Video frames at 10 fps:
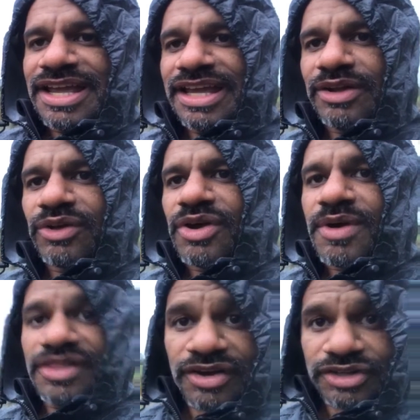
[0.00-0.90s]
It'll
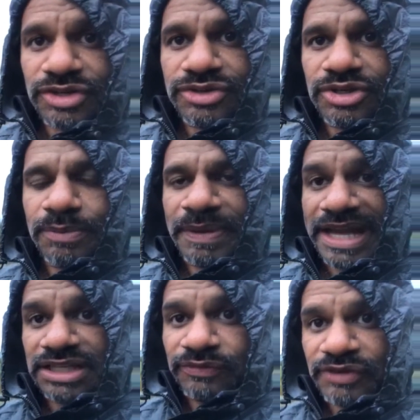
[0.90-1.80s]
go on our YouTube
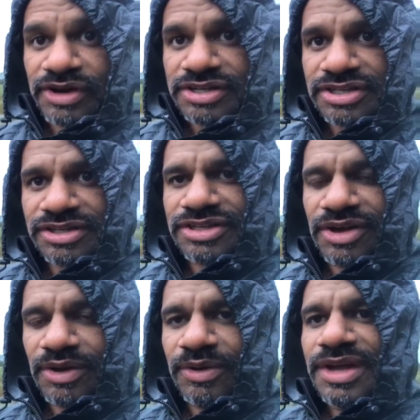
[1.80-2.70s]
page first.
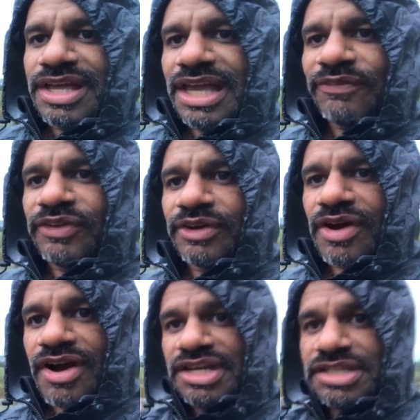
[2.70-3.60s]
So if you're
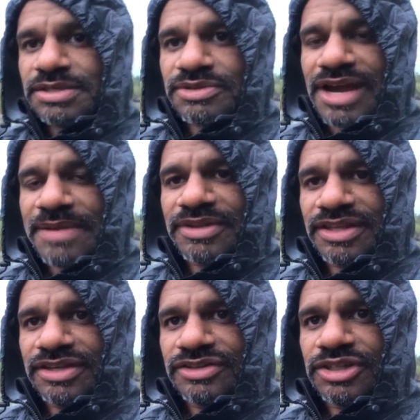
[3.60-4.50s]
already subscribed to
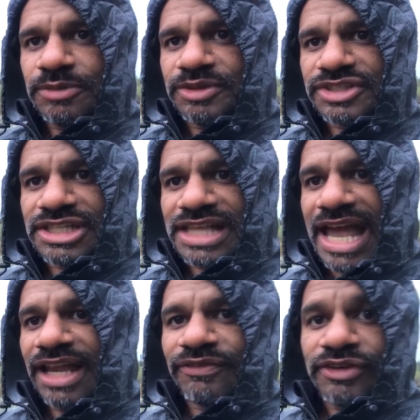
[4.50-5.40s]
the YouTube, you'll see
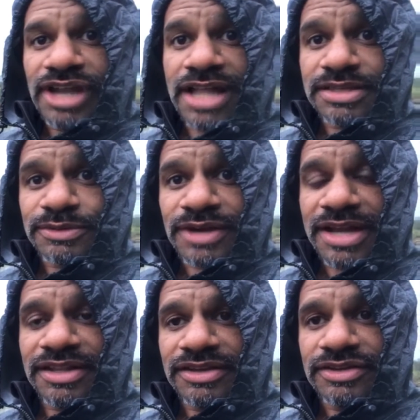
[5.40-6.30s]
that. If you're not
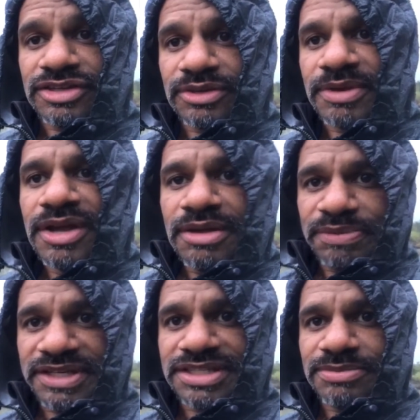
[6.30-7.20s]
subscribed to the YouTube,
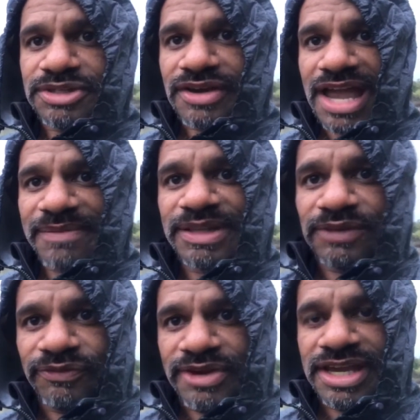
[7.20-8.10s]
please subscribe.
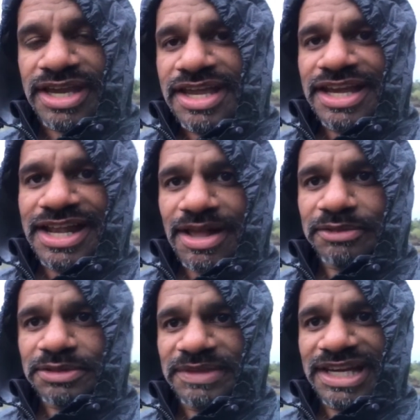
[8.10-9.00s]
It's free. It
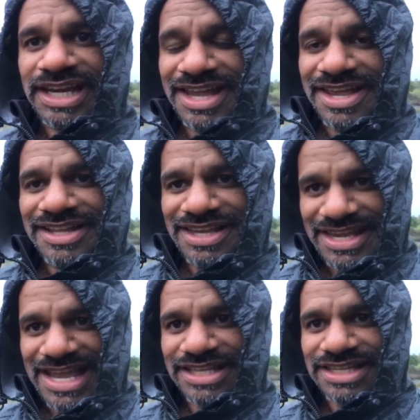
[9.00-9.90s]
helps me to
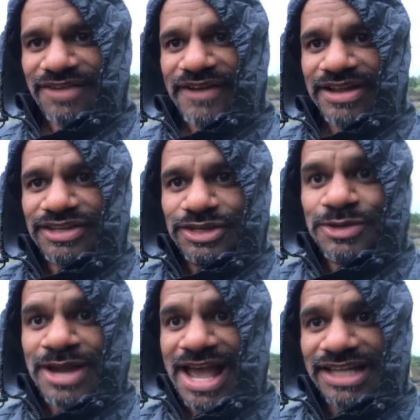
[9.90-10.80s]
get stuff out to
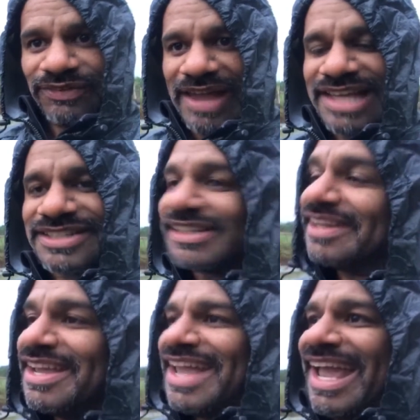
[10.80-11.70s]
you guys faster.
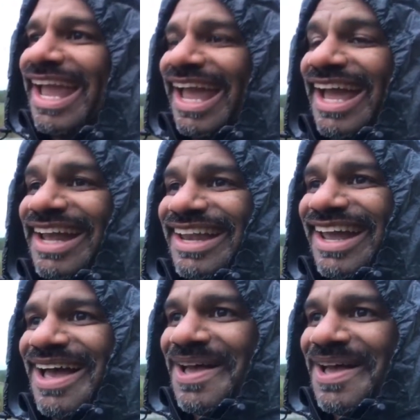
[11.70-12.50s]
And